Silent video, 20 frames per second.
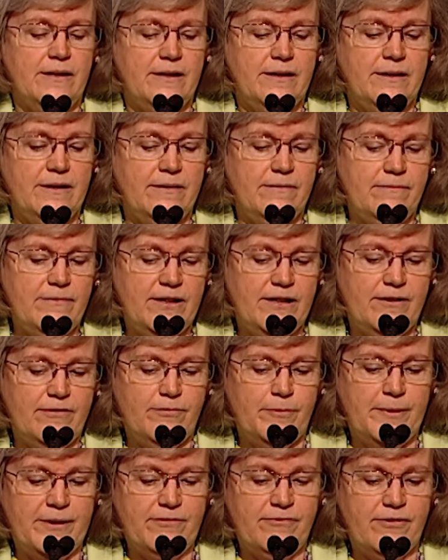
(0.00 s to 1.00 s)
And we have
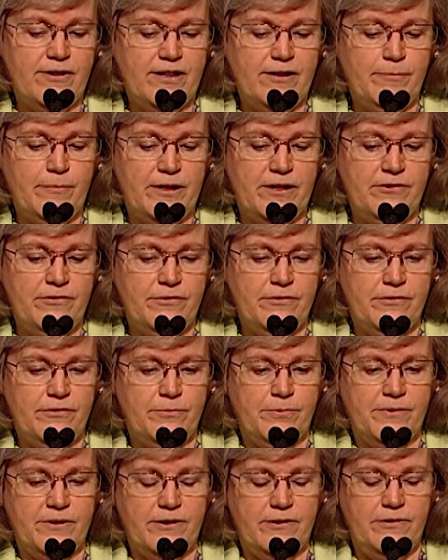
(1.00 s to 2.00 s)
about 5
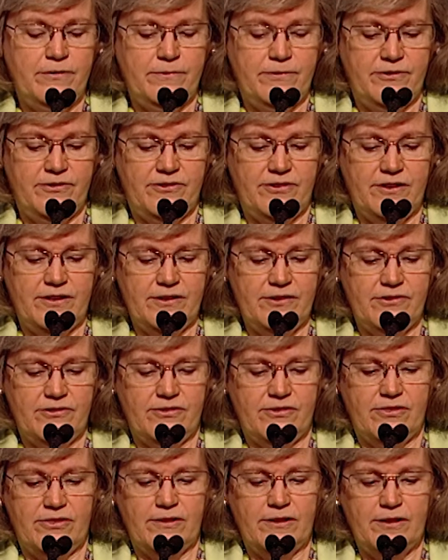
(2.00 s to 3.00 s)
modules. We're going to do a
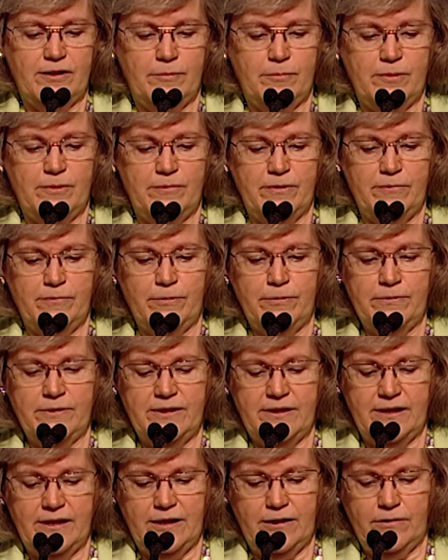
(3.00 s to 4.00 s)
6th, but we rolled
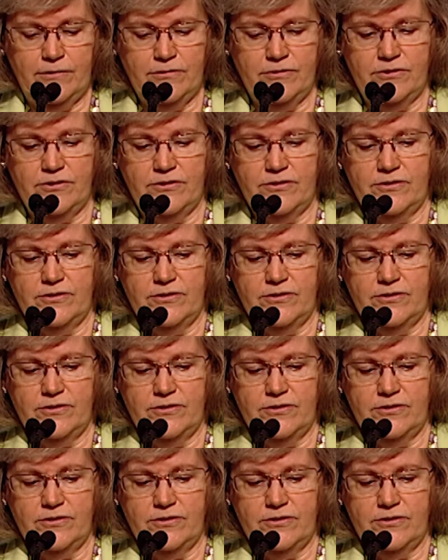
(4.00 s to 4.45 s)
it out